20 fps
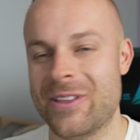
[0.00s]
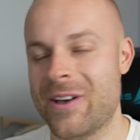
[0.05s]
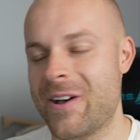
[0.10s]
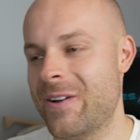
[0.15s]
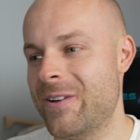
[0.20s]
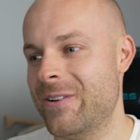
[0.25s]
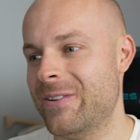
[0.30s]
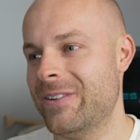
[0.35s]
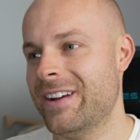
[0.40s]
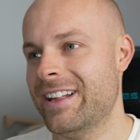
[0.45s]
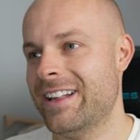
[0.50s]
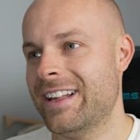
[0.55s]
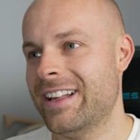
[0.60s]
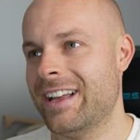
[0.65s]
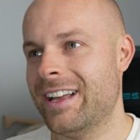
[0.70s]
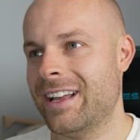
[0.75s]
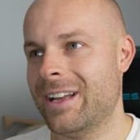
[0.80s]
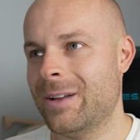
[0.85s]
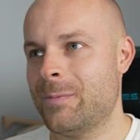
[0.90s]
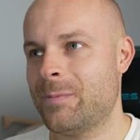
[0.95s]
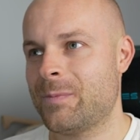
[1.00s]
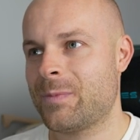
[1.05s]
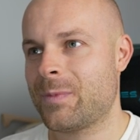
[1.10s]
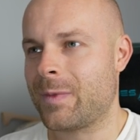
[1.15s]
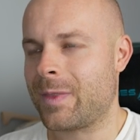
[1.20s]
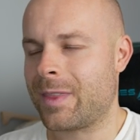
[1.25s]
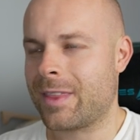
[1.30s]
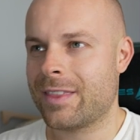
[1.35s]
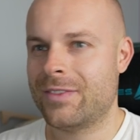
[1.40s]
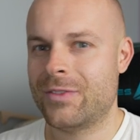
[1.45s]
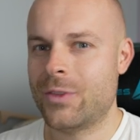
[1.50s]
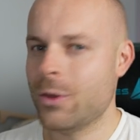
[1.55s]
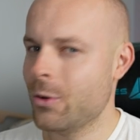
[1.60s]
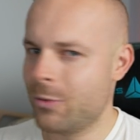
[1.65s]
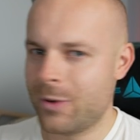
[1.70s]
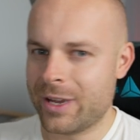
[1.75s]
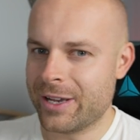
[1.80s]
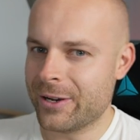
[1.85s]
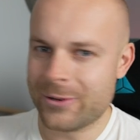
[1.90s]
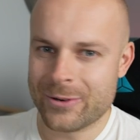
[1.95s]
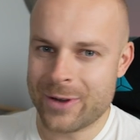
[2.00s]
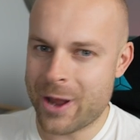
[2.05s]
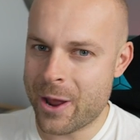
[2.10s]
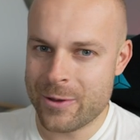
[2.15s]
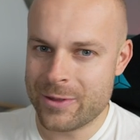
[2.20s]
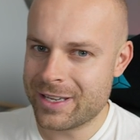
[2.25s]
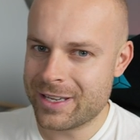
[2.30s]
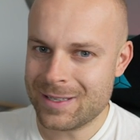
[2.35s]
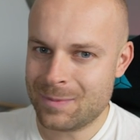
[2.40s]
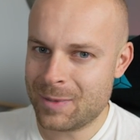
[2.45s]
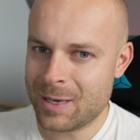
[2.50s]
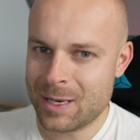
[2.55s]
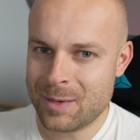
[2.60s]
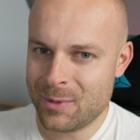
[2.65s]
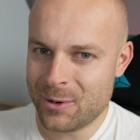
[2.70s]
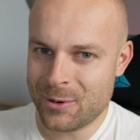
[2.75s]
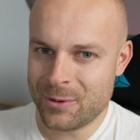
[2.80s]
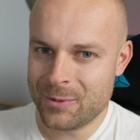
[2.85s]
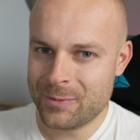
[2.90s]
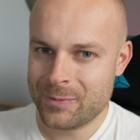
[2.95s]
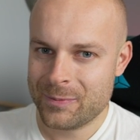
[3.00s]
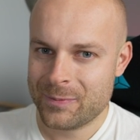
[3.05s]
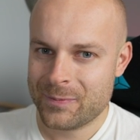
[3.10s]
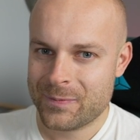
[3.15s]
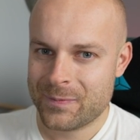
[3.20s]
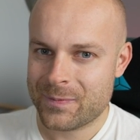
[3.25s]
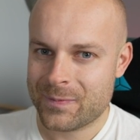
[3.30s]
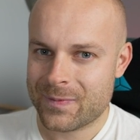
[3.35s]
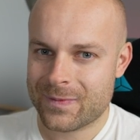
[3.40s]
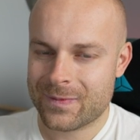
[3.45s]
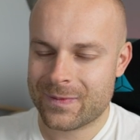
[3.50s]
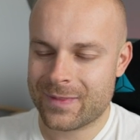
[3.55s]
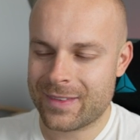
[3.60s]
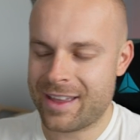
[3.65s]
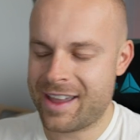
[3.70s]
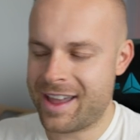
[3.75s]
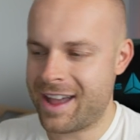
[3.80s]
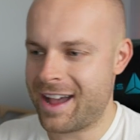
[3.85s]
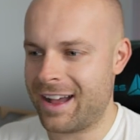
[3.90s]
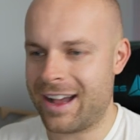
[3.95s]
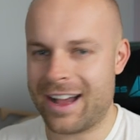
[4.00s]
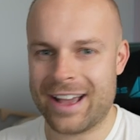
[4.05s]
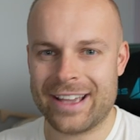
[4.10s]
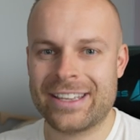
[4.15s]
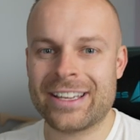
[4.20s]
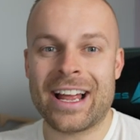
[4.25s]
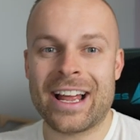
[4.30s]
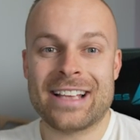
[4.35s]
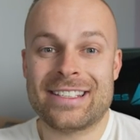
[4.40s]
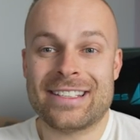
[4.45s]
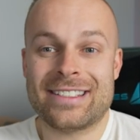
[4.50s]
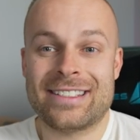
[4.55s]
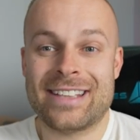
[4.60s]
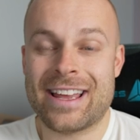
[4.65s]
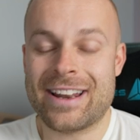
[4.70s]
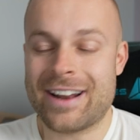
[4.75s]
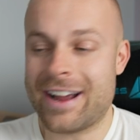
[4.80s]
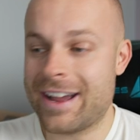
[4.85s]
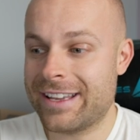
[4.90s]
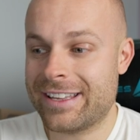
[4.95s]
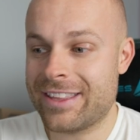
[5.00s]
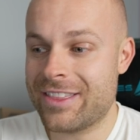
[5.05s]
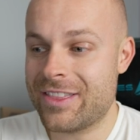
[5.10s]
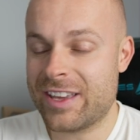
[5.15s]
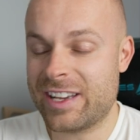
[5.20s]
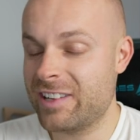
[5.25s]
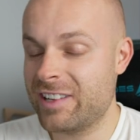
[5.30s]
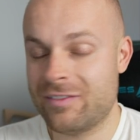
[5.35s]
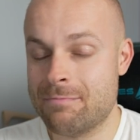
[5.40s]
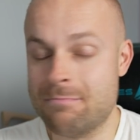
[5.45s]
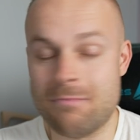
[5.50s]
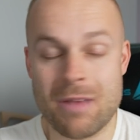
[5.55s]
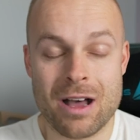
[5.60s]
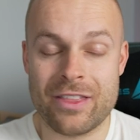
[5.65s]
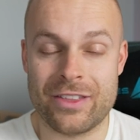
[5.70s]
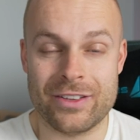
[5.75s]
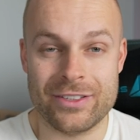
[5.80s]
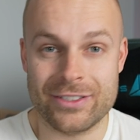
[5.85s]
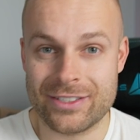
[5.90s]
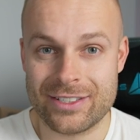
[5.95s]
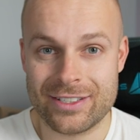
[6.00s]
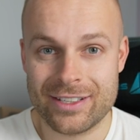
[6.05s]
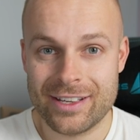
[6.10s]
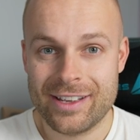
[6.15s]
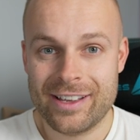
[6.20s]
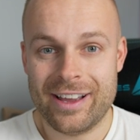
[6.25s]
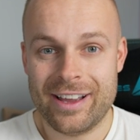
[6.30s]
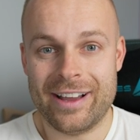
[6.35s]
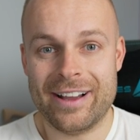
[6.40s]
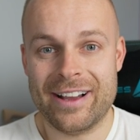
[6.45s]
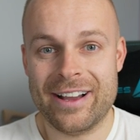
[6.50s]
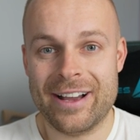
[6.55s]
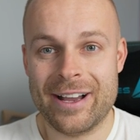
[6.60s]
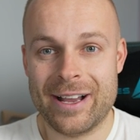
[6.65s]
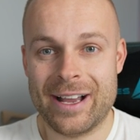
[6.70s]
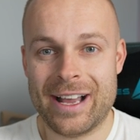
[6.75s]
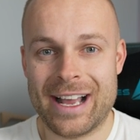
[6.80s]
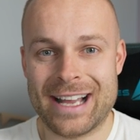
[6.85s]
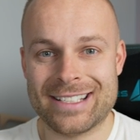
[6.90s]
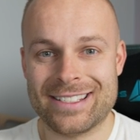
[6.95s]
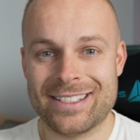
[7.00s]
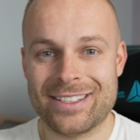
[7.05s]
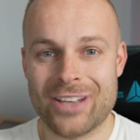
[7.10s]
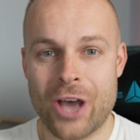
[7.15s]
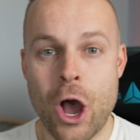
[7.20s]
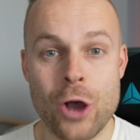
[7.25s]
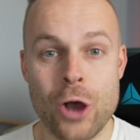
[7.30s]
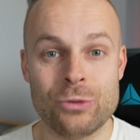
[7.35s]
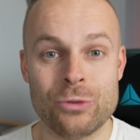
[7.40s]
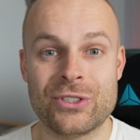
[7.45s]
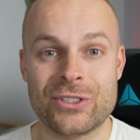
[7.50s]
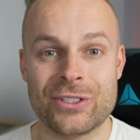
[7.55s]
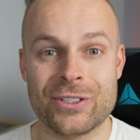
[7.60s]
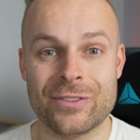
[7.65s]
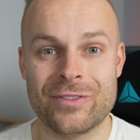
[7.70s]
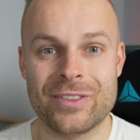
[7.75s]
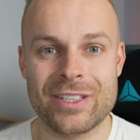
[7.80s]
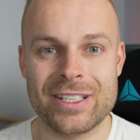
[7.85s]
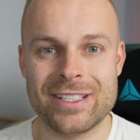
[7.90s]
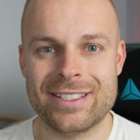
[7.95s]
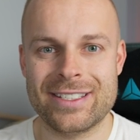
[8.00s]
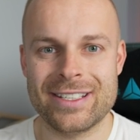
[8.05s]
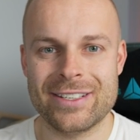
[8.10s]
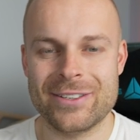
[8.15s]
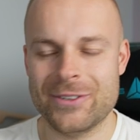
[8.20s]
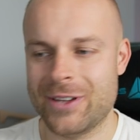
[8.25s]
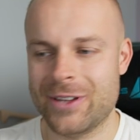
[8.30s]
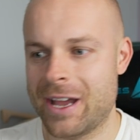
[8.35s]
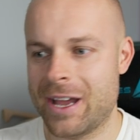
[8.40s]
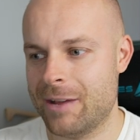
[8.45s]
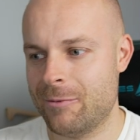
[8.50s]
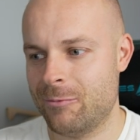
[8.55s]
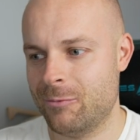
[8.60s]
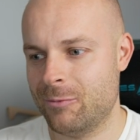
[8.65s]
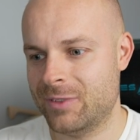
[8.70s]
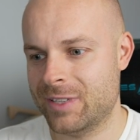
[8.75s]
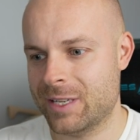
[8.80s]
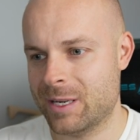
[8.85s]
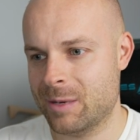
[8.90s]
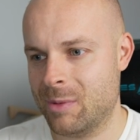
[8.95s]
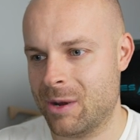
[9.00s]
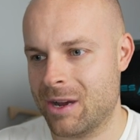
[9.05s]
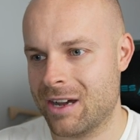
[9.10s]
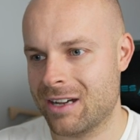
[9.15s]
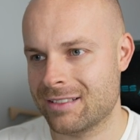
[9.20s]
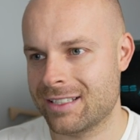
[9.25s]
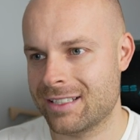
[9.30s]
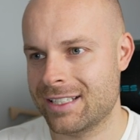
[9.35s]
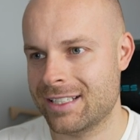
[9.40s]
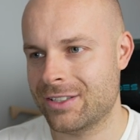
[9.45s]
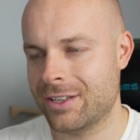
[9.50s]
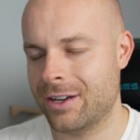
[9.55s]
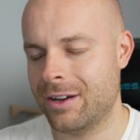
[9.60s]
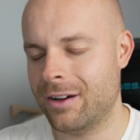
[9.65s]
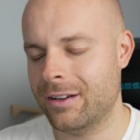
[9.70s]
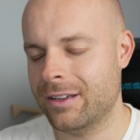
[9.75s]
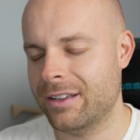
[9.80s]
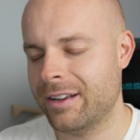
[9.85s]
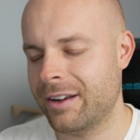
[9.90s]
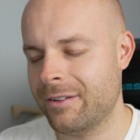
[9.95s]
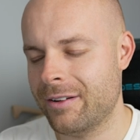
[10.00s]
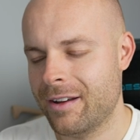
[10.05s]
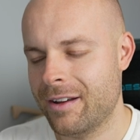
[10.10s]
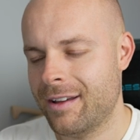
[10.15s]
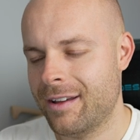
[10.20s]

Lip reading: though, do we all know these people? As I said, I can think of mothers as the hosts of these dinner parties that, you know,